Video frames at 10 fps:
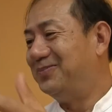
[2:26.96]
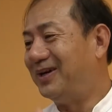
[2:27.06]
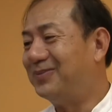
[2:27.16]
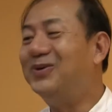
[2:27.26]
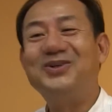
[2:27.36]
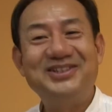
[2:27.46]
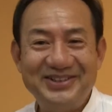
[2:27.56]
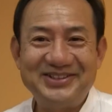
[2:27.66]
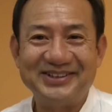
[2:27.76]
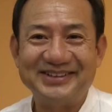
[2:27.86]
But poor
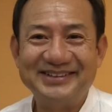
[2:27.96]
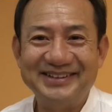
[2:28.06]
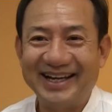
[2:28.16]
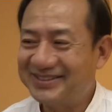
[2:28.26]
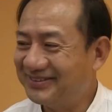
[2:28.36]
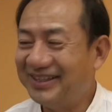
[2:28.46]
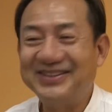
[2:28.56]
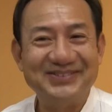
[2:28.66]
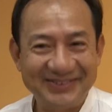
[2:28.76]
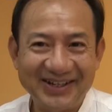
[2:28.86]
teacher, actually they
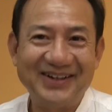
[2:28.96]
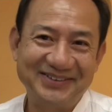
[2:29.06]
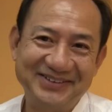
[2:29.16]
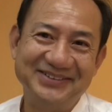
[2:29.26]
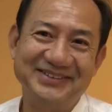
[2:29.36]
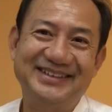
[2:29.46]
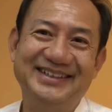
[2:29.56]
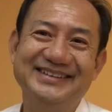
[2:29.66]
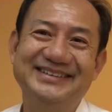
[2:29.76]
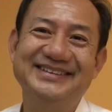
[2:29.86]
don't know how to do it,
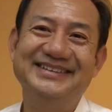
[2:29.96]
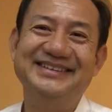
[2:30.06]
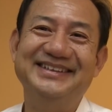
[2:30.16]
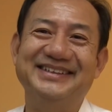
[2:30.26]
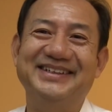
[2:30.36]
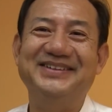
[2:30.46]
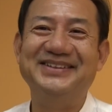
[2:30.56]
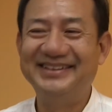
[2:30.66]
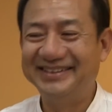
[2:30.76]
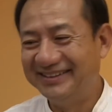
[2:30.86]
you know.
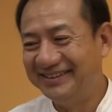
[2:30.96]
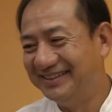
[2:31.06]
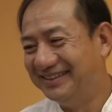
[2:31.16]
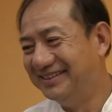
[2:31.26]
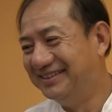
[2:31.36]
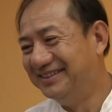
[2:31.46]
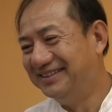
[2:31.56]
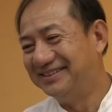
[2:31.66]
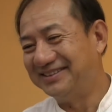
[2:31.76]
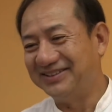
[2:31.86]

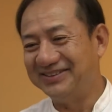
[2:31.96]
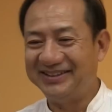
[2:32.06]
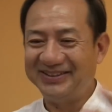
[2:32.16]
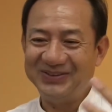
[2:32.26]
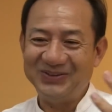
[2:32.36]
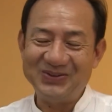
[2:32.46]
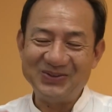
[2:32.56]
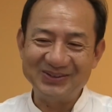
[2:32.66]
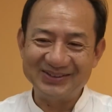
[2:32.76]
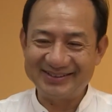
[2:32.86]
So they do
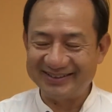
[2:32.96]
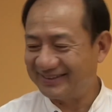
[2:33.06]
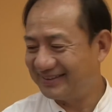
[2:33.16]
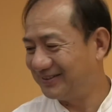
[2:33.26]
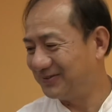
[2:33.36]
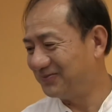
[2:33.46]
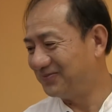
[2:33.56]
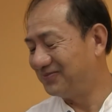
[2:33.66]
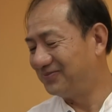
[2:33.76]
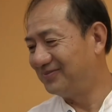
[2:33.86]
all those things.
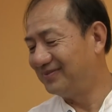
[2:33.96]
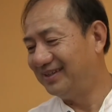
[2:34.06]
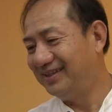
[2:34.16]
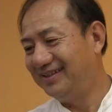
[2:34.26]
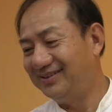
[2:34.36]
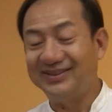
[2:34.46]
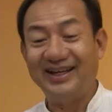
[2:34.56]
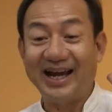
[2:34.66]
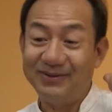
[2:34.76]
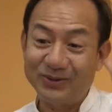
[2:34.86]

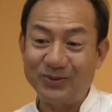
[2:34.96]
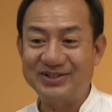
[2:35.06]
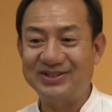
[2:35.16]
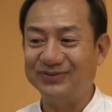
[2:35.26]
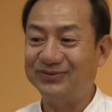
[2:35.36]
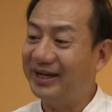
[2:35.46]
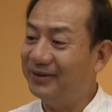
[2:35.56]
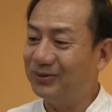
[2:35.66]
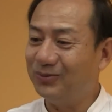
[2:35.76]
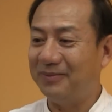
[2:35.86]
Today I have a question for
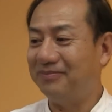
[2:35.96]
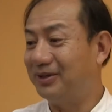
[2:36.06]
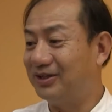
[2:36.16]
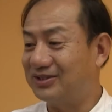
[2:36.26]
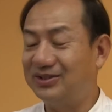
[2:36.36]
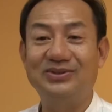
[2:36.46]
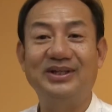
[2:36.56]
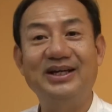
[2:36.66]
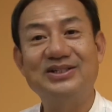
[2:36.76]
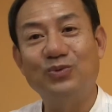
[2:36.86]
everyone, because
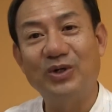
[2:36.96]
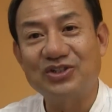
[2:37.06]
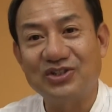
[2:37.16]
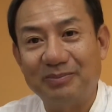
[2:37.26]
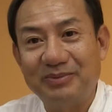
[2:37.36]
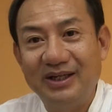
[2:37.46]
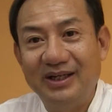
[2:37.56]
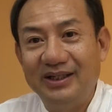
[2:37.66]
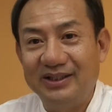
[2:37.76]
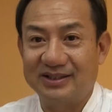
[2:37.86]
today's workshop
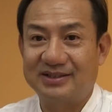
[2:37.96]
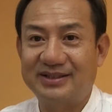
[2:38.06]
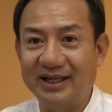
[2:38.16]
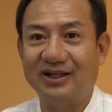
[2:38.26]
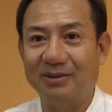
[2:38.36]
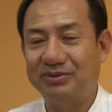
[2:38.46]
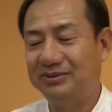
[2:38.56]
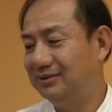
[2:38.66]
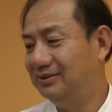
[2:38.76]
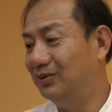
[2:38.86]
is set up.
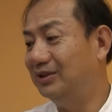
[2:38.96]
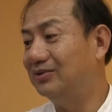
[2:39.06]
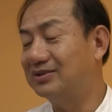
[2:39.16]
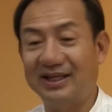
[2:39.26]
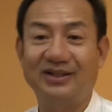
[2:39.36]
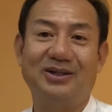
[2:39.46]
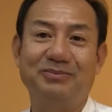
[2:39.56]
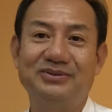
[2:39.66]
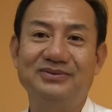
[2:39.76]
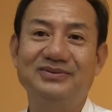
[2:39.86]
We do set up.